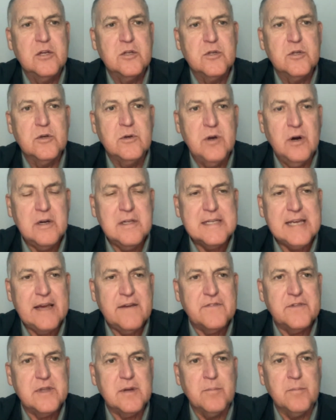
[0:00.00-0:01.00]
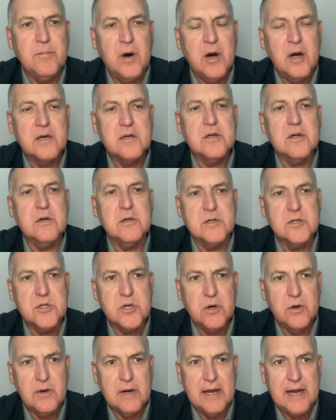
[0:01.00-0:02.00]
do not have demand
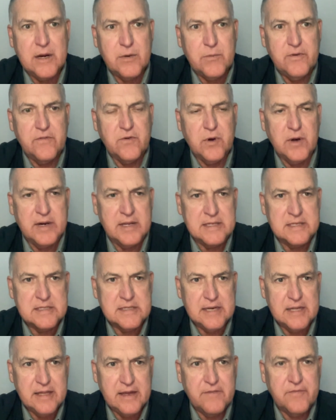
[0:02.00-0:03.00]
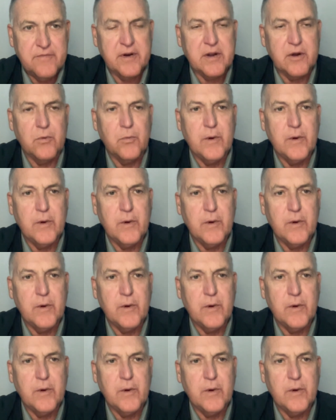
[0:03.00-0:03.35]
control like we've got in South Africa,